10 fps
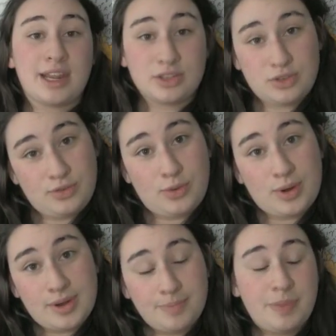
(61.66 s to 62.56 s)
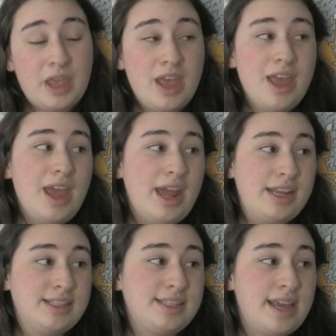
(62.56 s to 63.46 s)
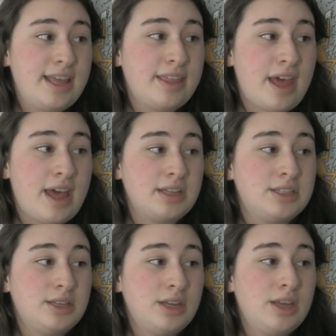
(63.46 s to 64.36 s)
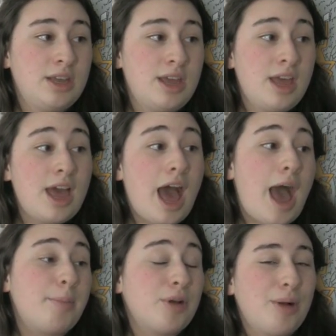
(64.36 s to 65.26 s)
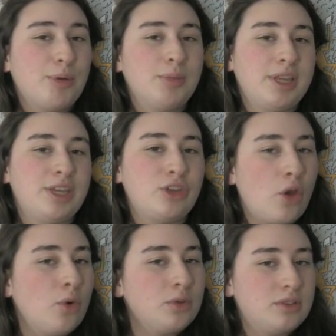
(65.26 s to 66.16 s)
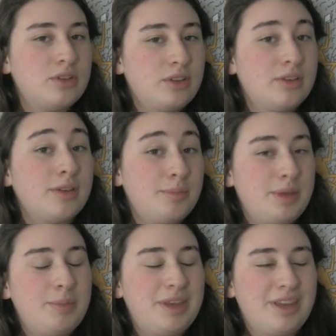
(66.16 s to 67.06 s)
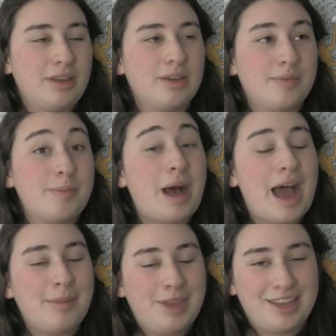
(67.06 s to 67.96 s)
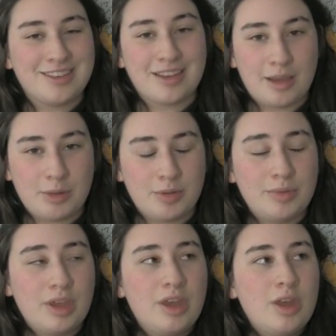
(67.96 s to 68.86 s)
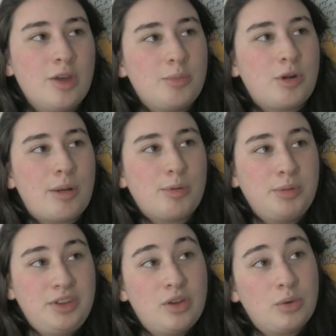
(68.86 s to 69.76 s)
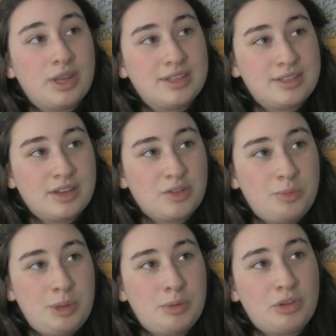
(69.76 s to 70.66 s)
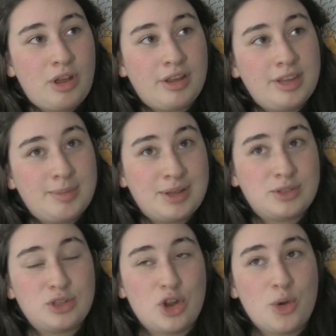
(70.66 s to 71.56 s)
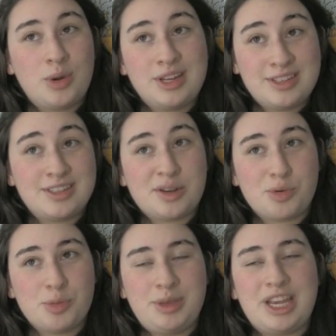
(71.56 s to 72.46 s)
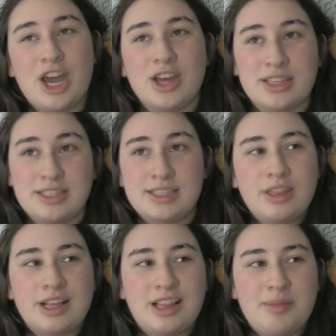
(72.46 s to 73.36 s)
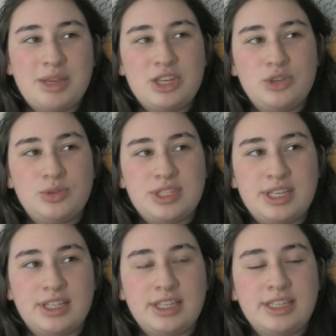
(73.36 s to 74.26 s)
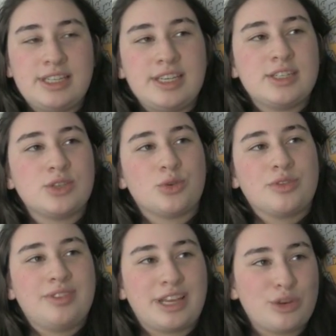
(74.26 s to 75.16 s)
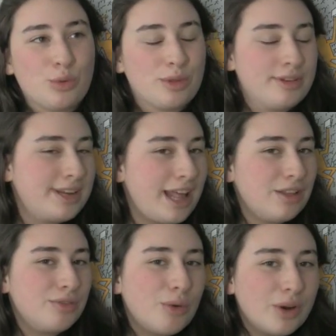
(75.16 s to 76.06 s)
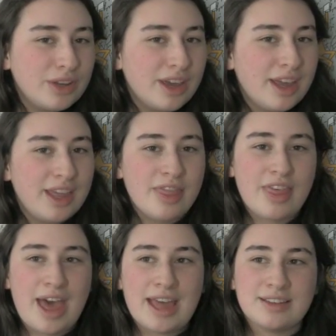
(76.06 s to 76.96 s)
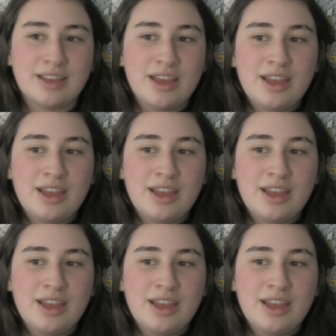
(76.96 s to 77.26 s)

answer for him, and say that I probably don't, I being Simon, probably don't get sick of people talking about snow when it's summer, because the climate in New Zealand is sort of like Northern California, in that